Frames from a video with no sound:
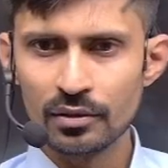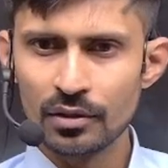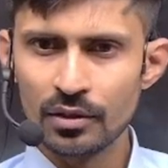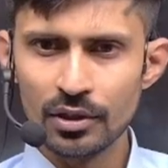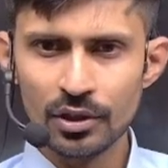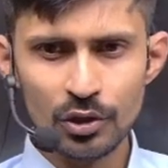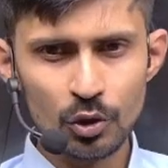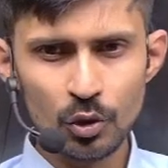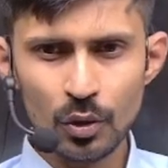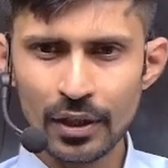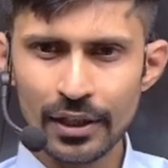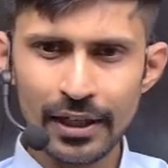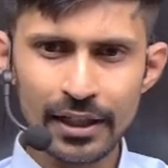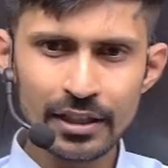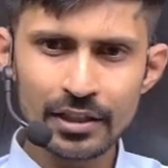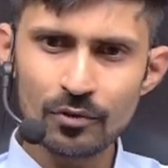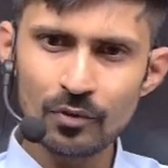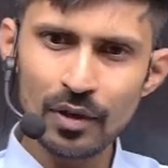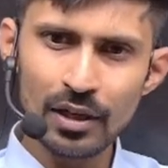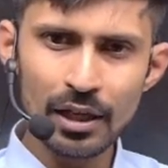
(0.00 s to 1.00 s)
You will get
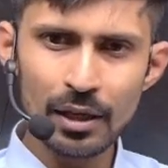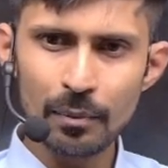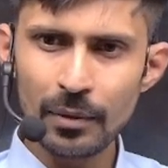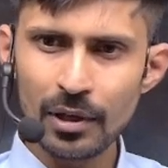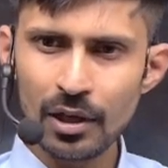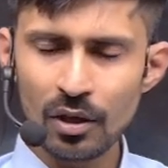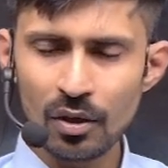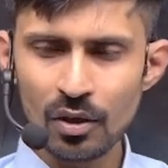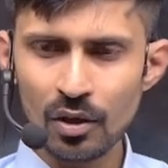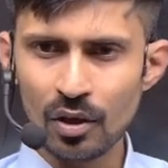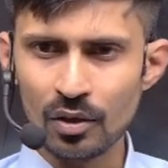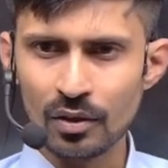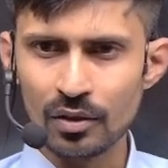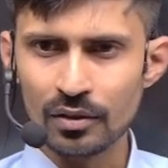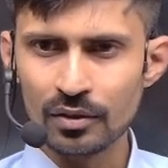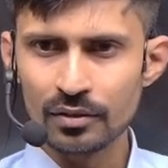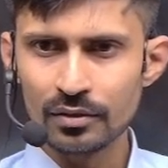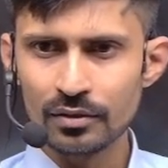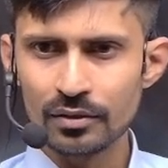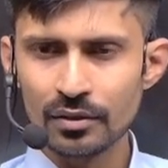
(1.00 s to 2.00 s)
one number or not?
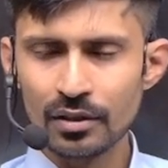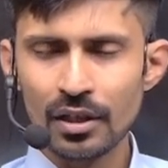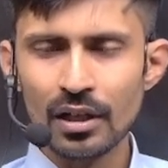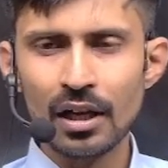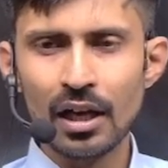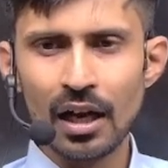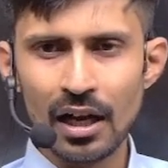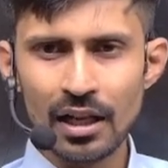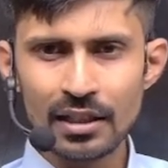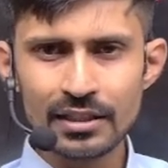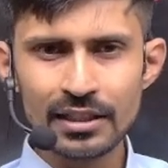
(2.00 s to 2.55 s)
Acha,